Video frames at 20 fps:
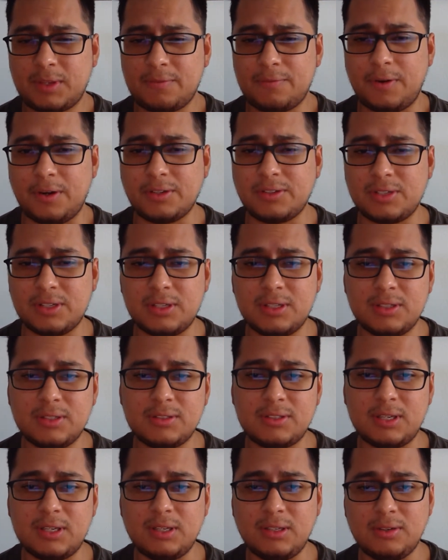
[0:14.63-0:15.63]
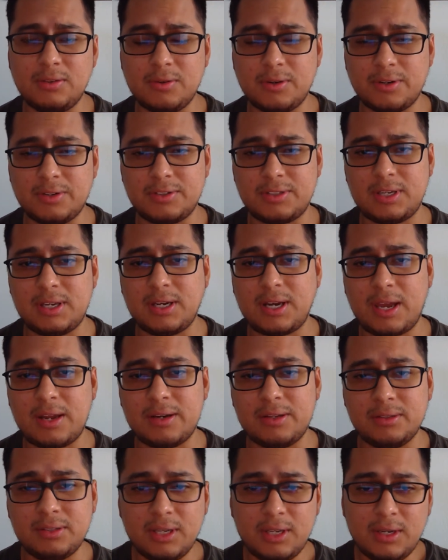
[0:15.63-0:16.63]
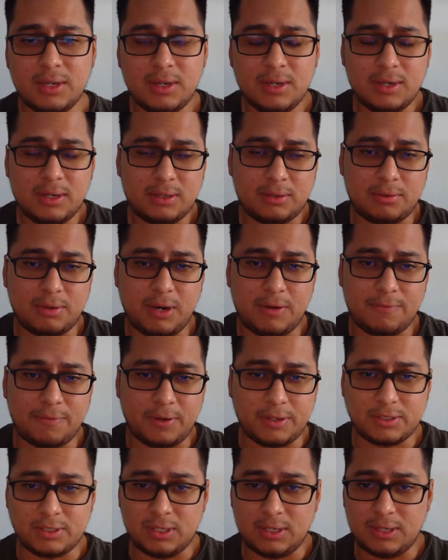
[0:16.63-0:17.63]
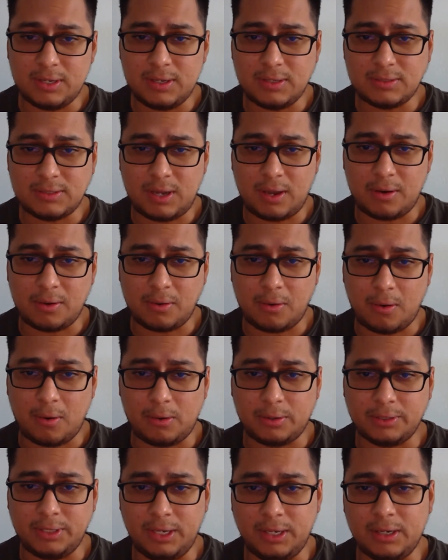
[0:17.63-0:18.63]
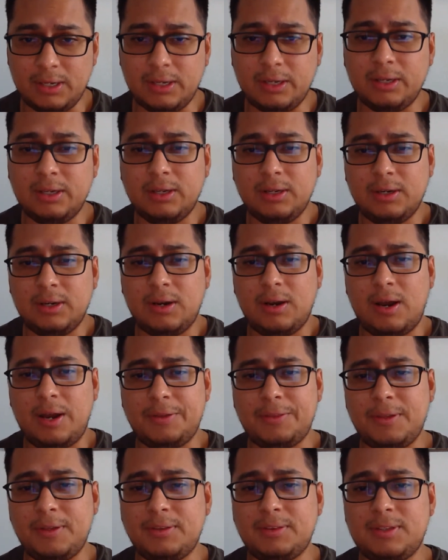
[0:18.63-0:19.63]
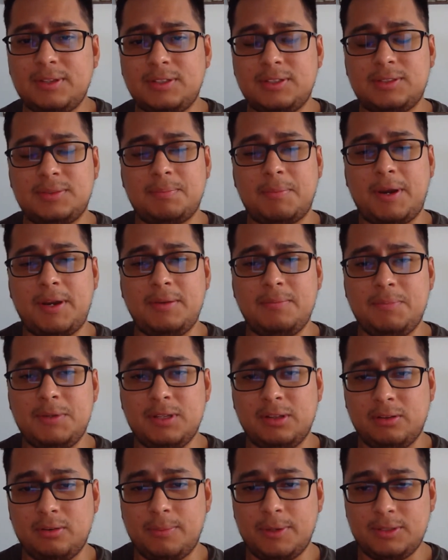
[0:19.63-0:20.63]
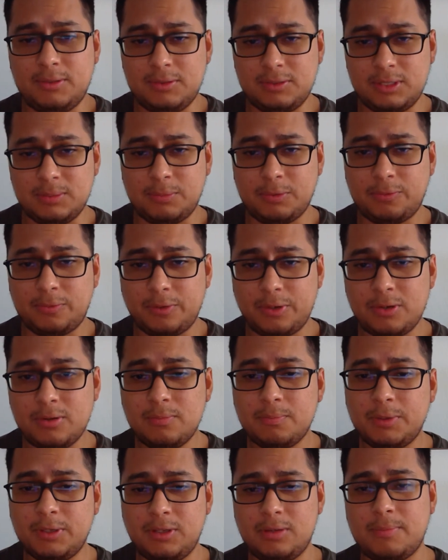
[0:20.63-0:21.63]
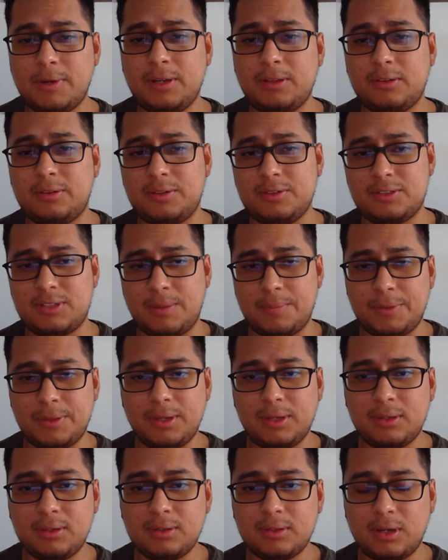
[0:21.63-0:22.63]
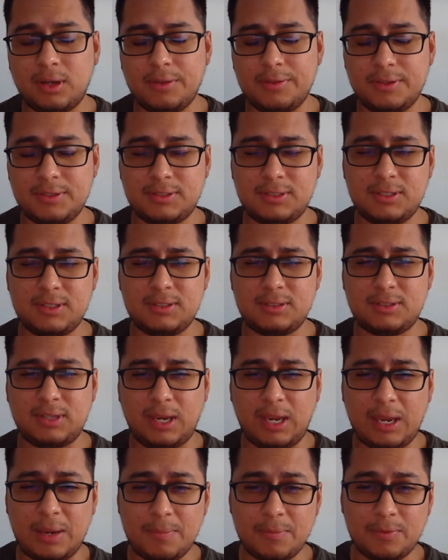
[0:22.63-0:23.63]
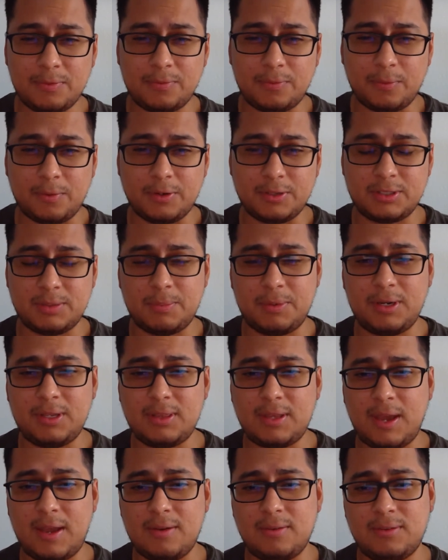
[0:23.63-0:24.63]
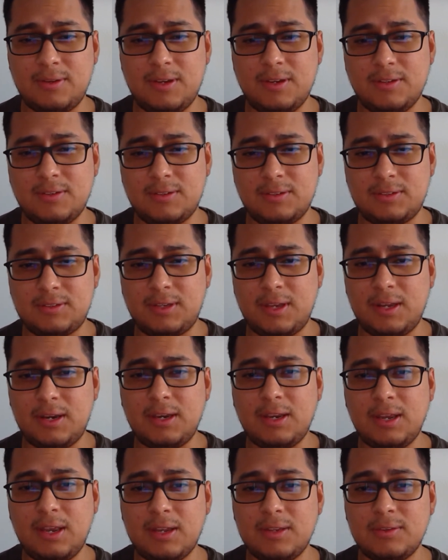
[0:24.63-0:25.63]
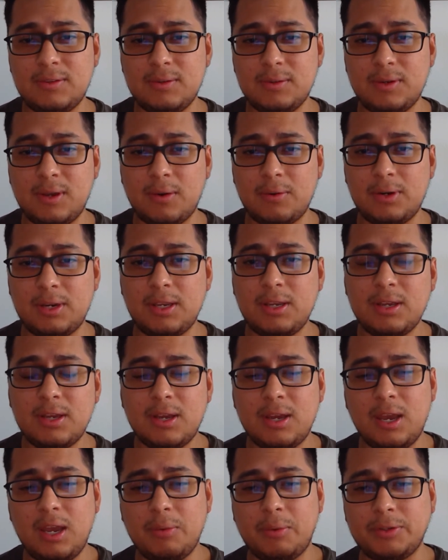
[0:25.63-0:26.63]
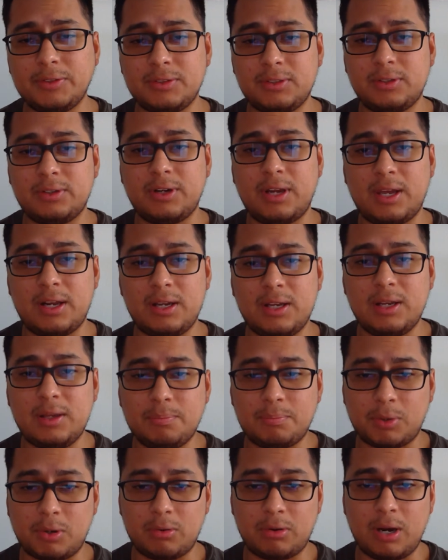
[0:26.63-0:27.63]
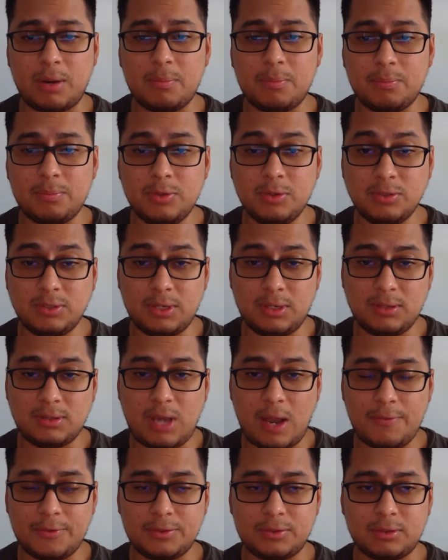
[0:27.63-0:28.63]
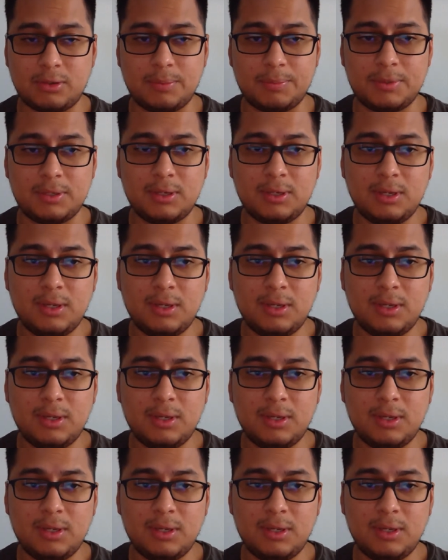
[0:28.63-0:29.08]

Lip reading: functions and you understand how to create functions, how to call data, I think this might be a little bit too simple for you, but you might learn something. This is aimed for somebody that is just getting into coding and wants to learn how to program using JavaScript.